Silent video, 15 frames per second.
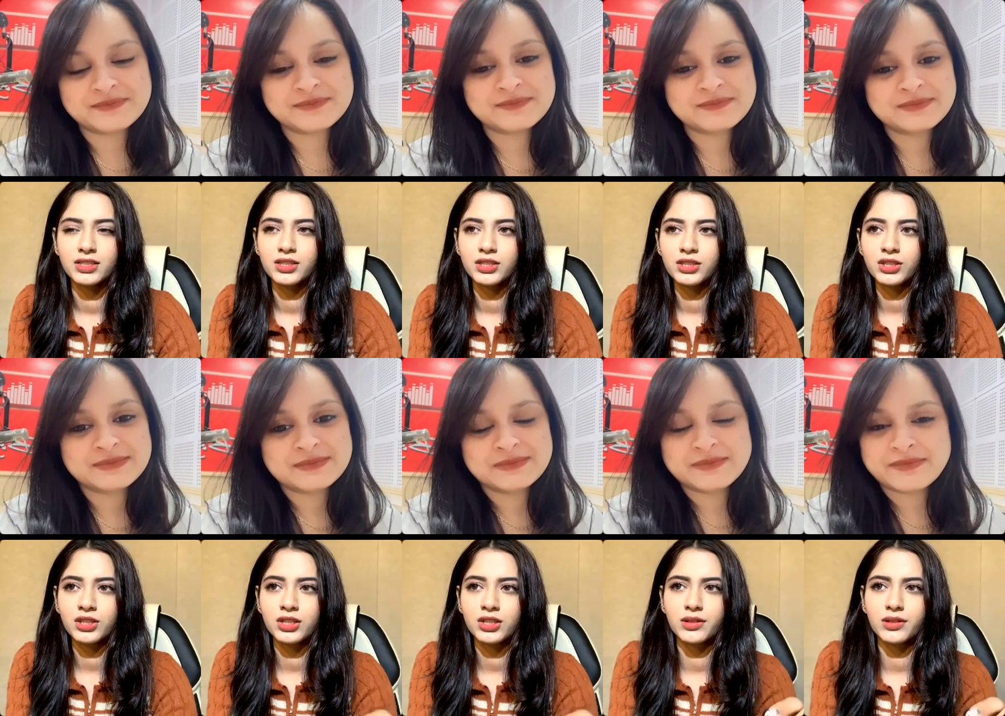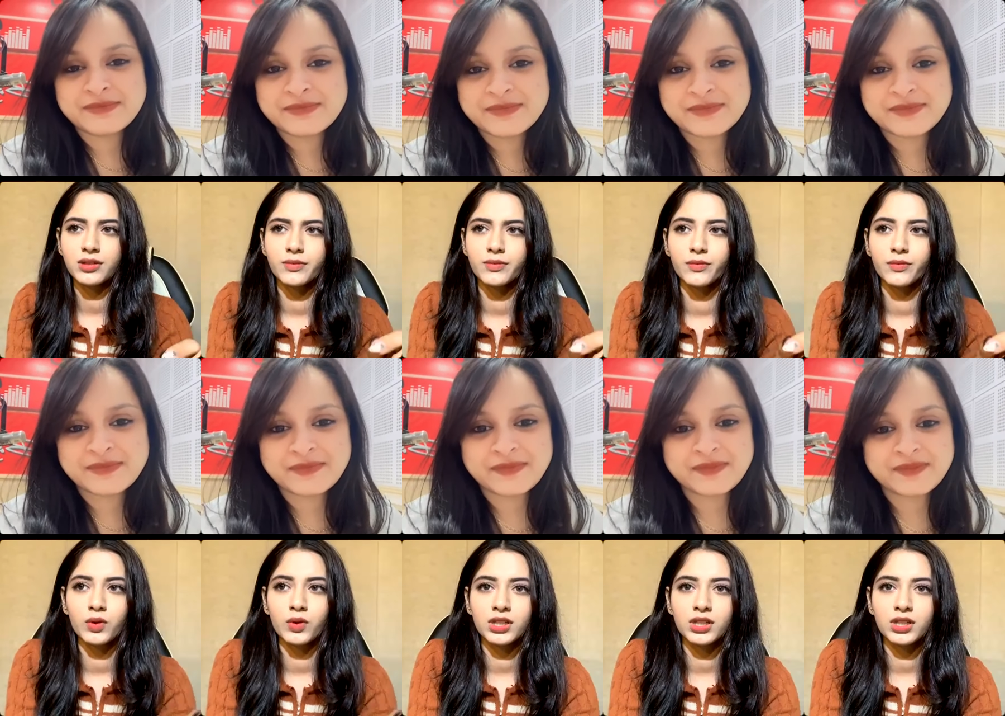Speaker 1: took vocal
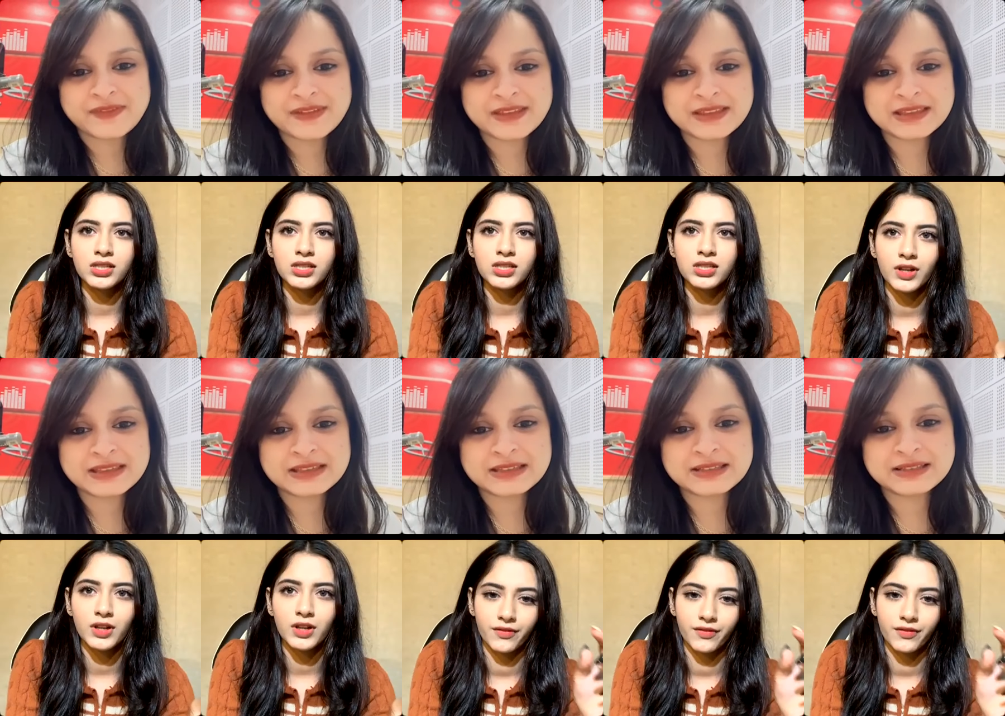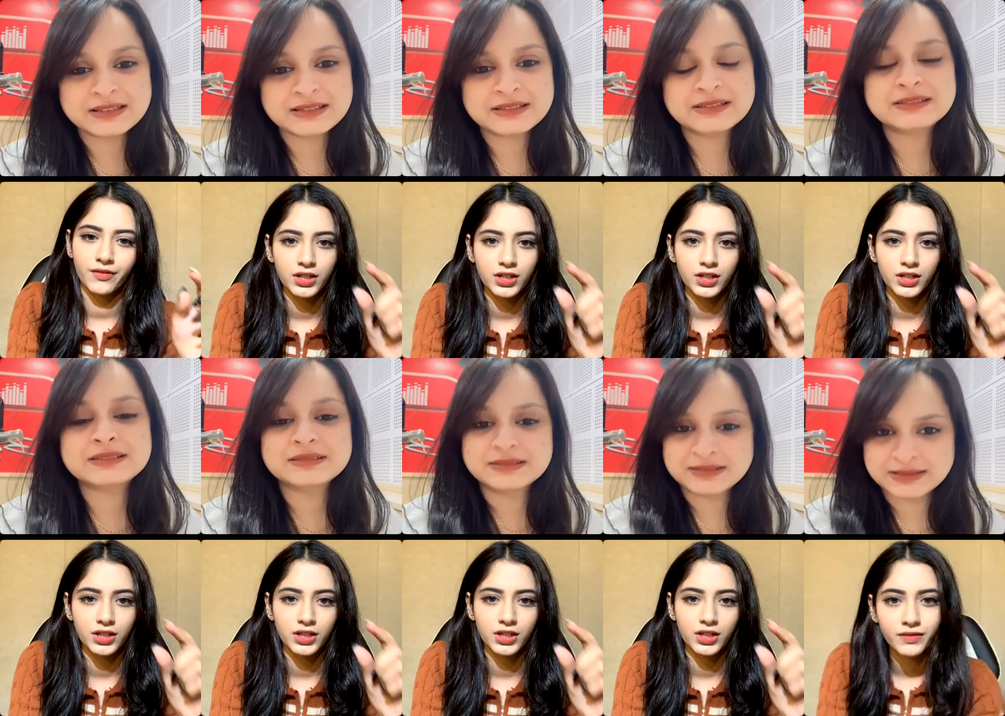classes for like a very short period
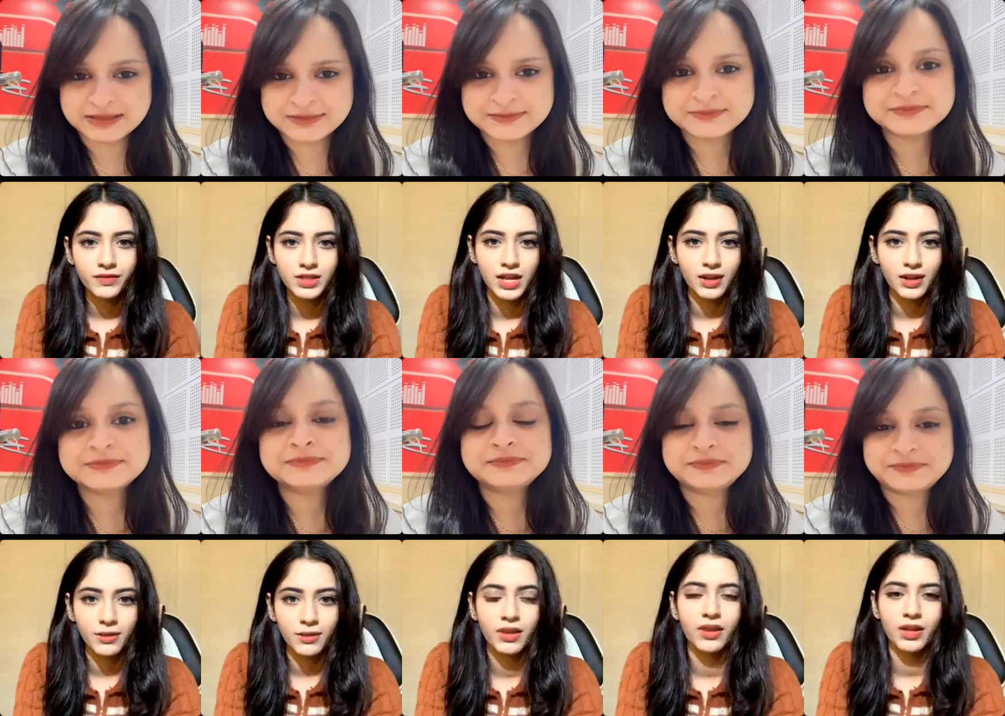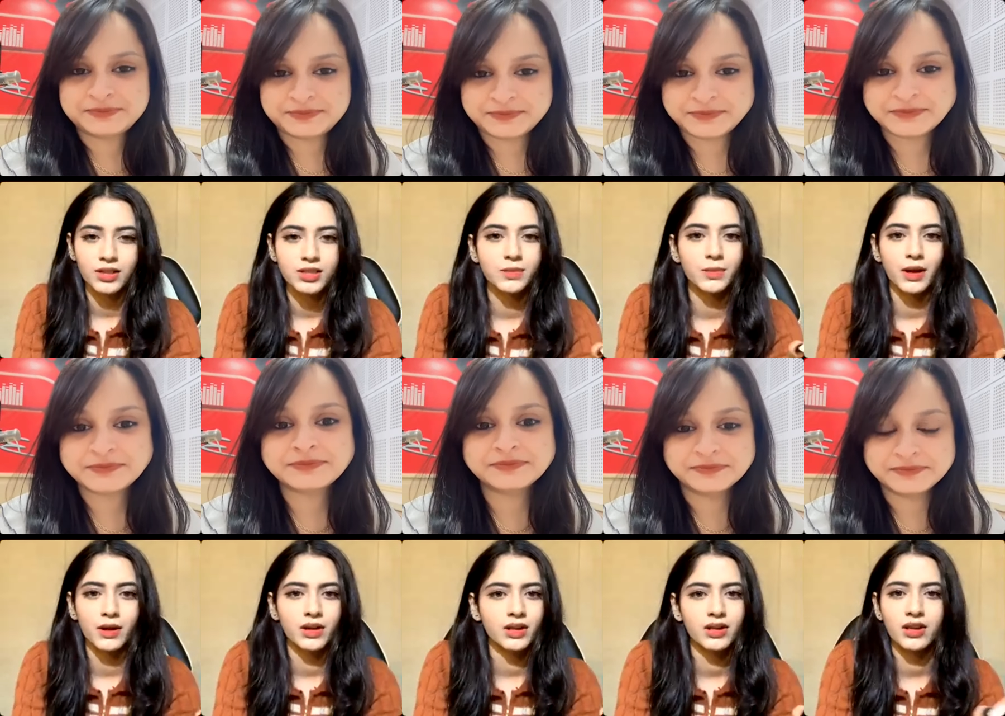of time, and that's about mm-hmm.
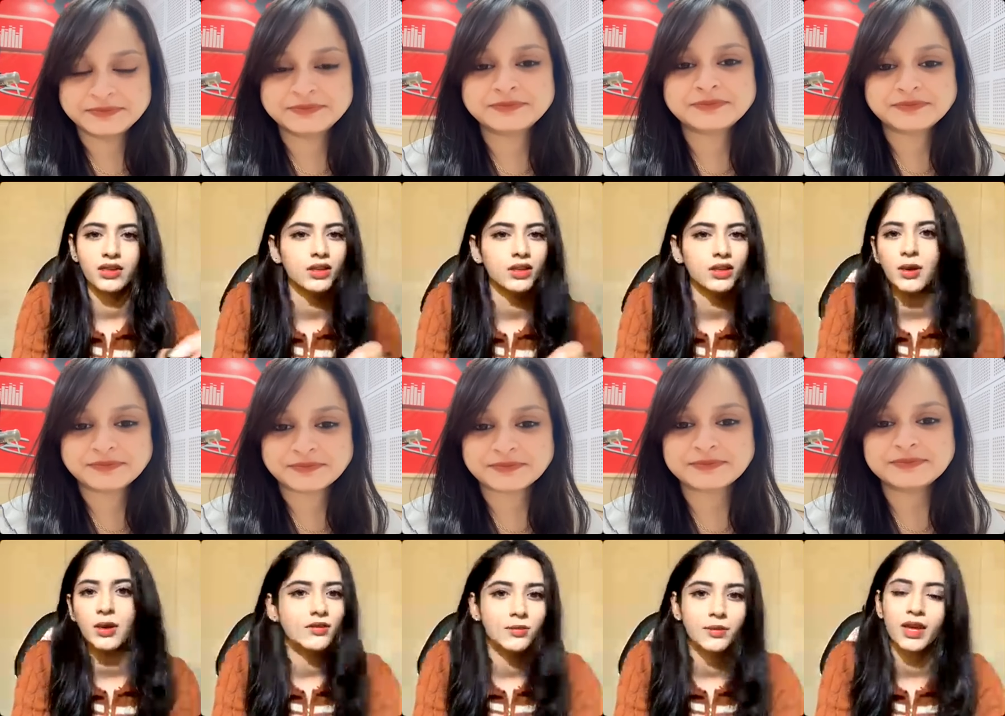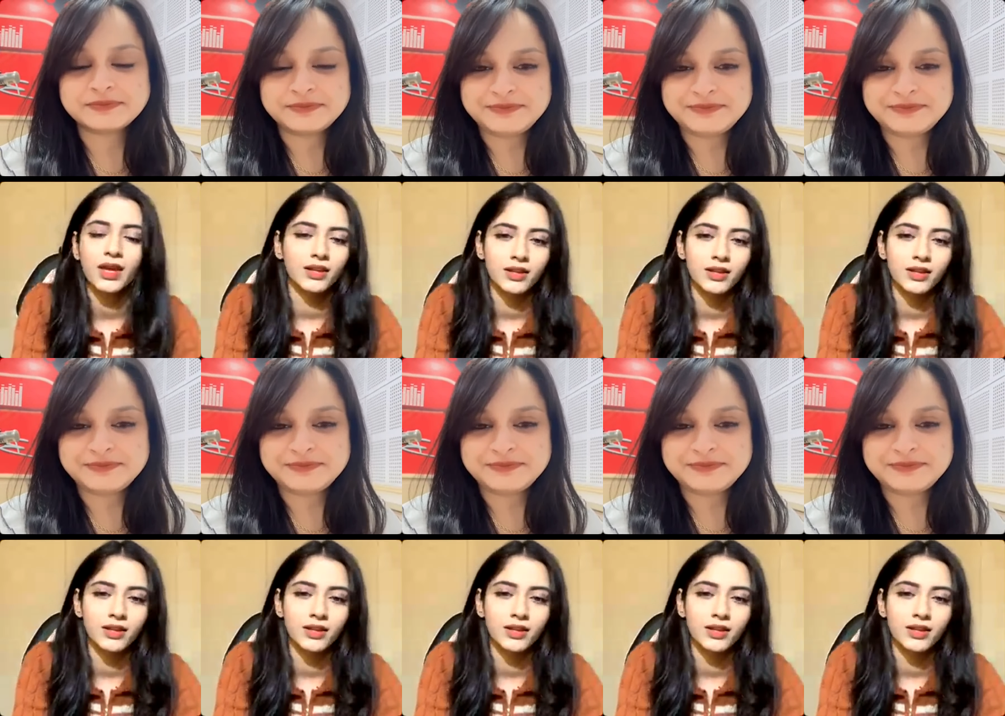it. Nothing apart from that.